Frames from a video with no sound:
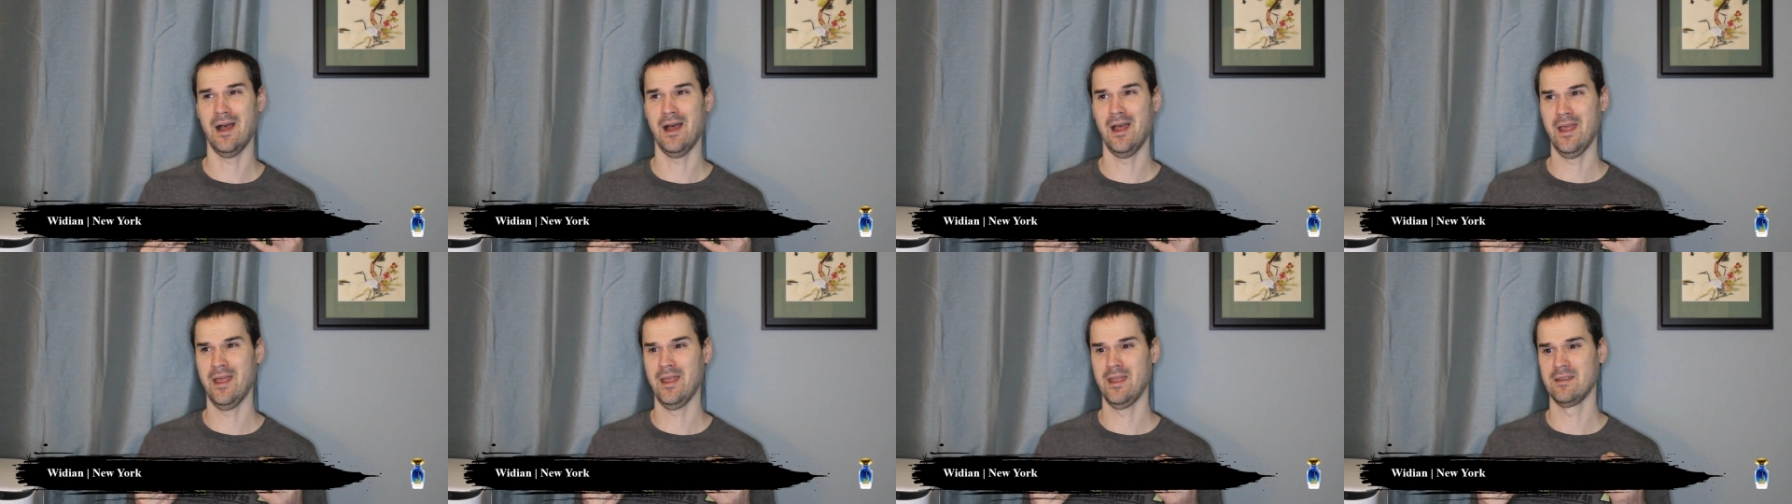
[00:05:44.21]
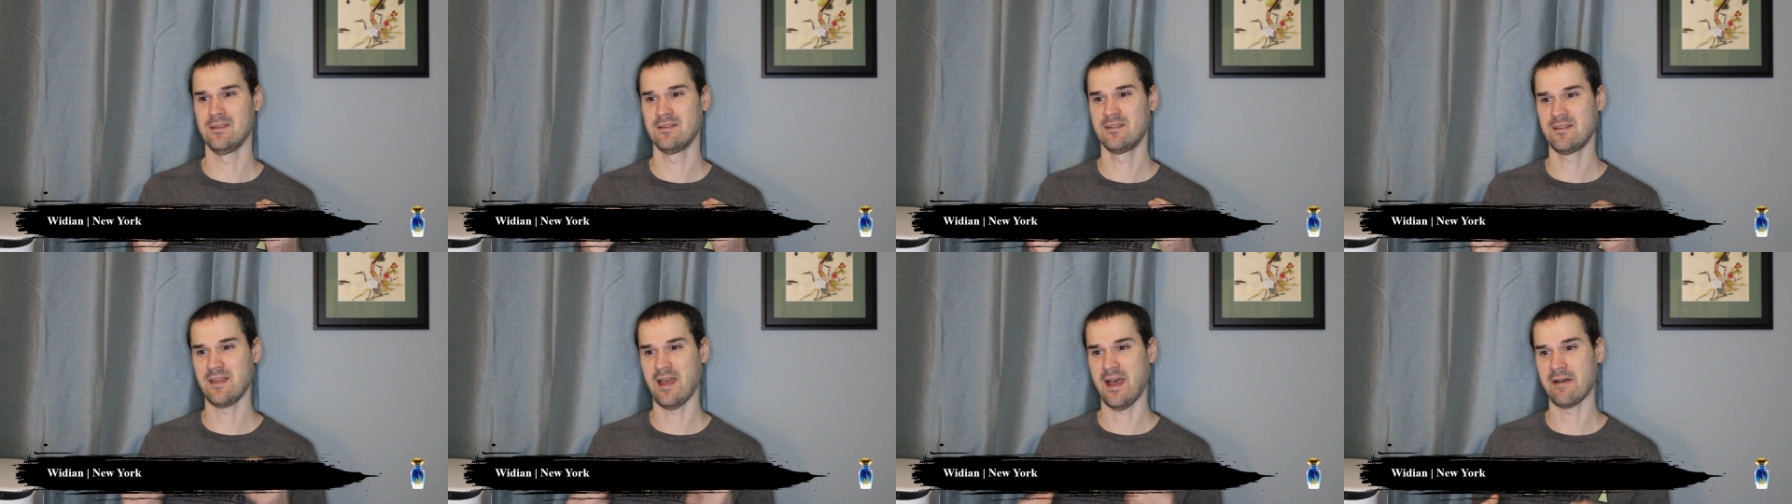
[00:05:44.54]
a
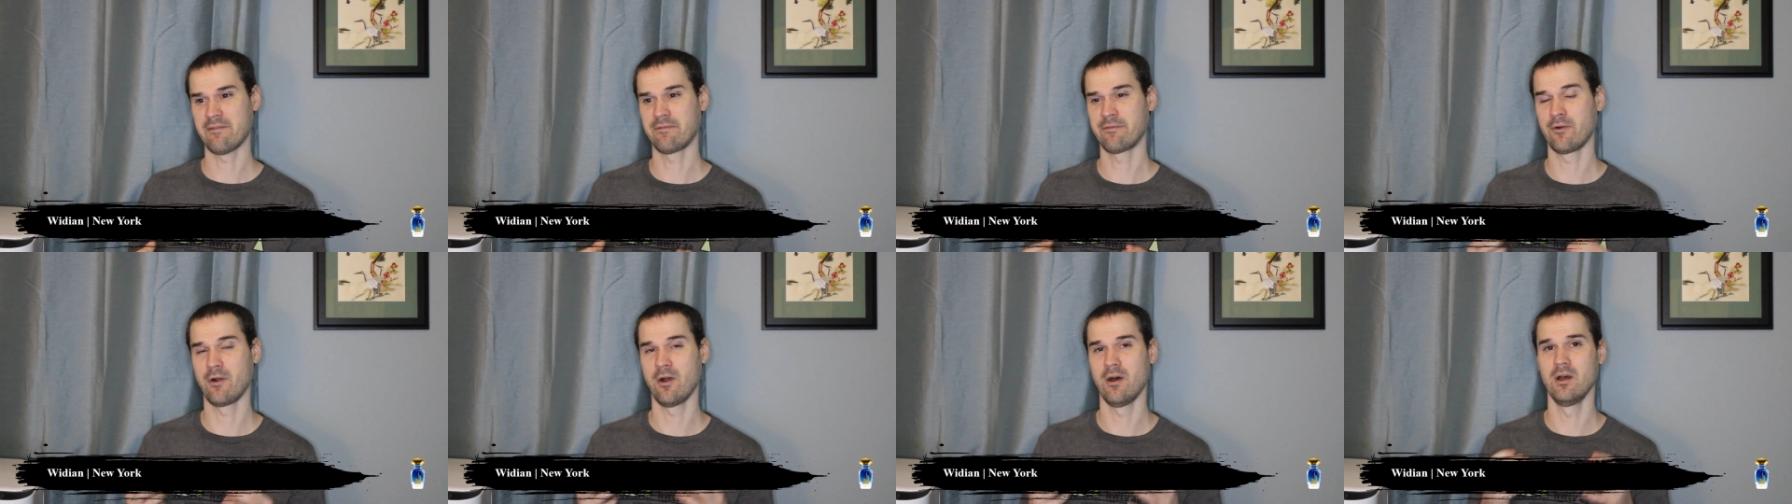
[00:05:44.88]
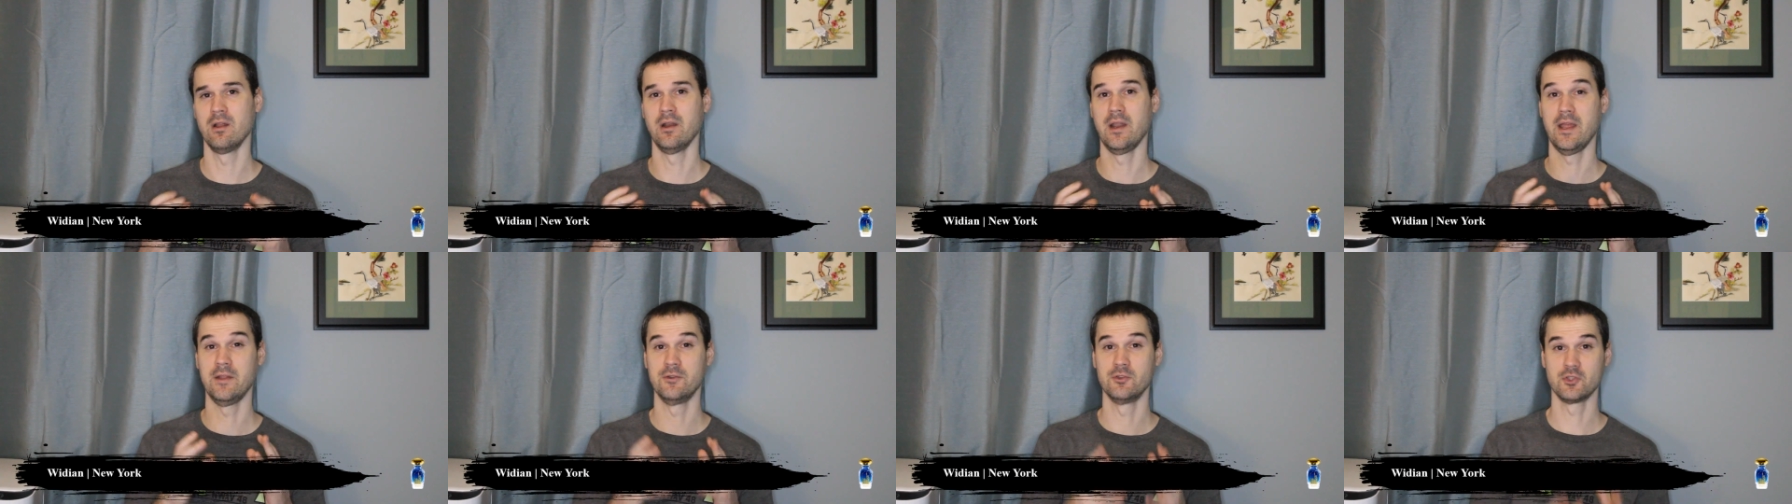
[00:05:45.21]

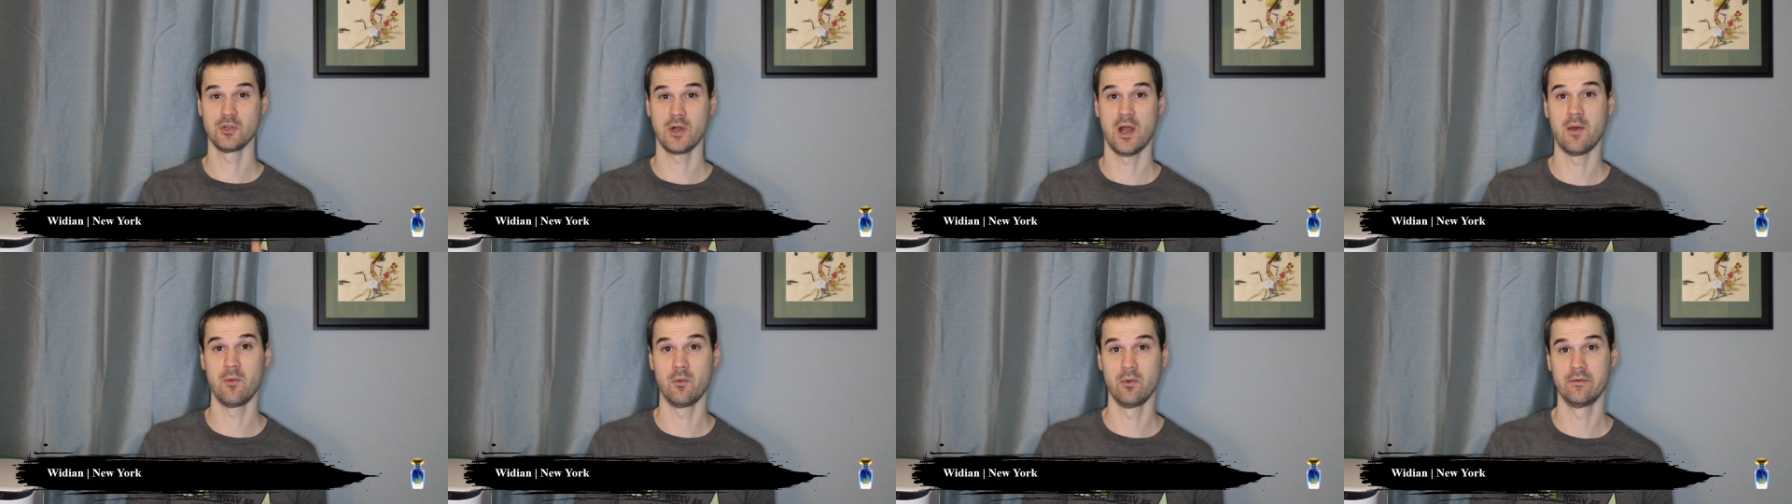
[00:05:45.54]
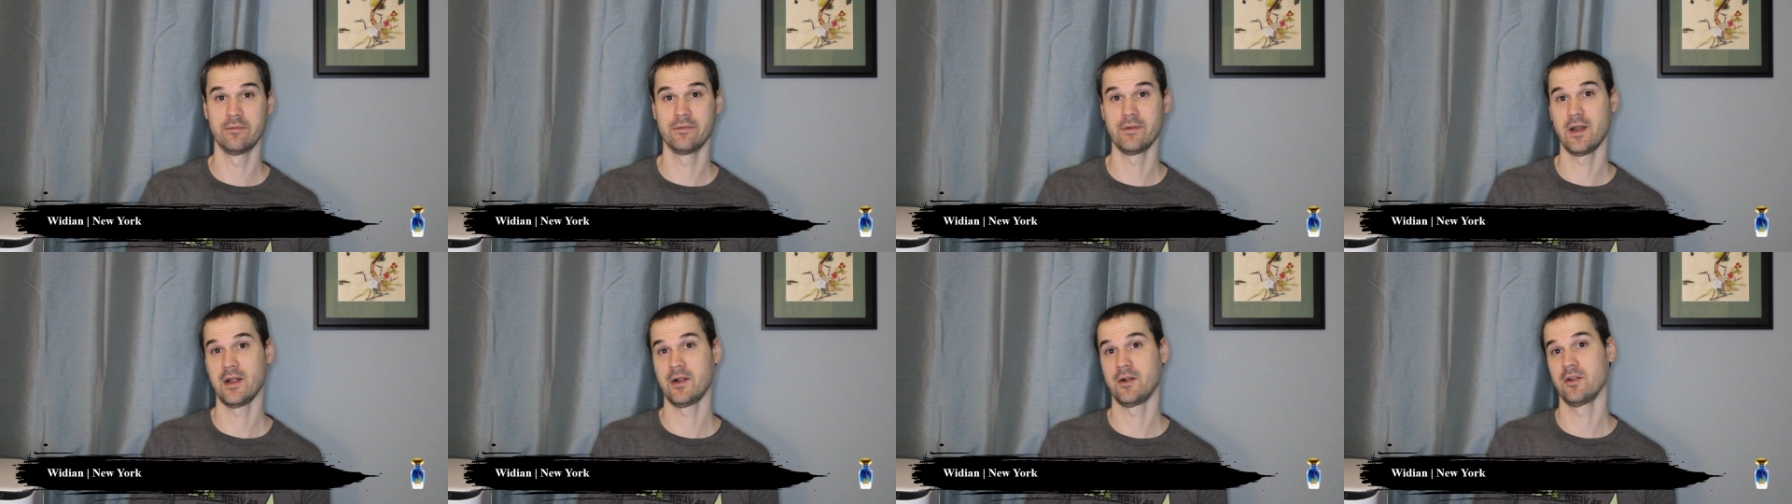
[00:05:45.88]
saffron and dry wood
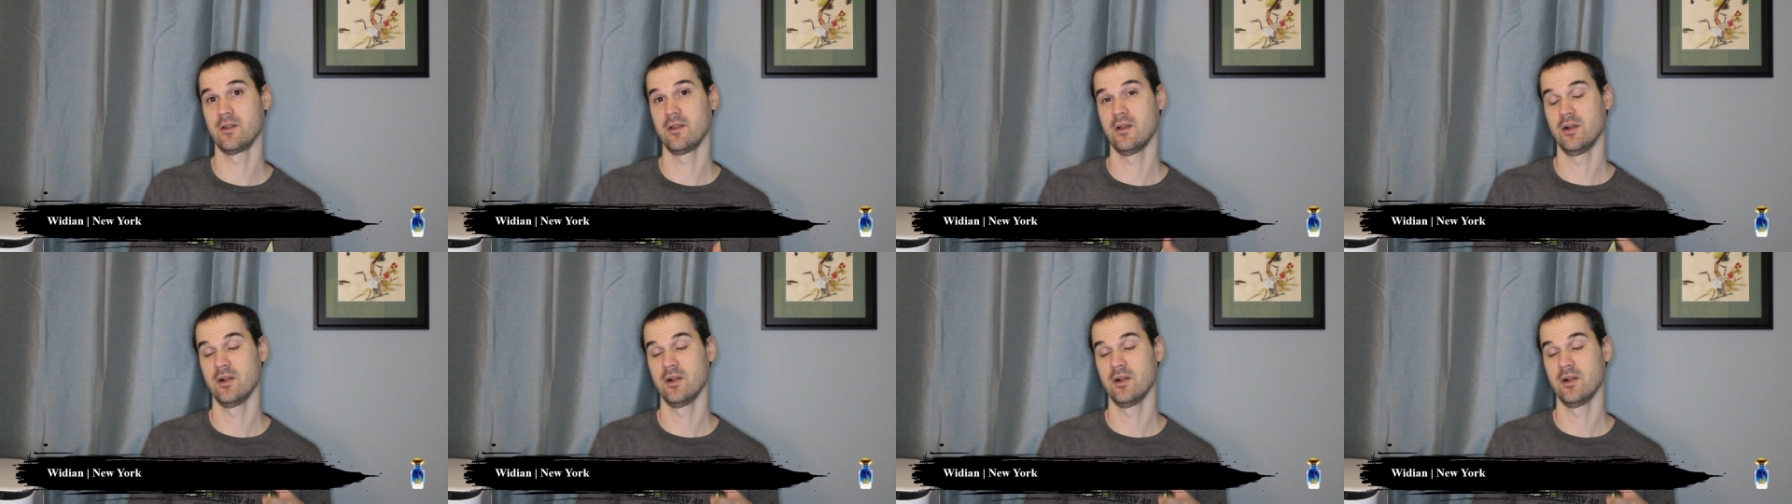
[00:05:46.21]
fragrance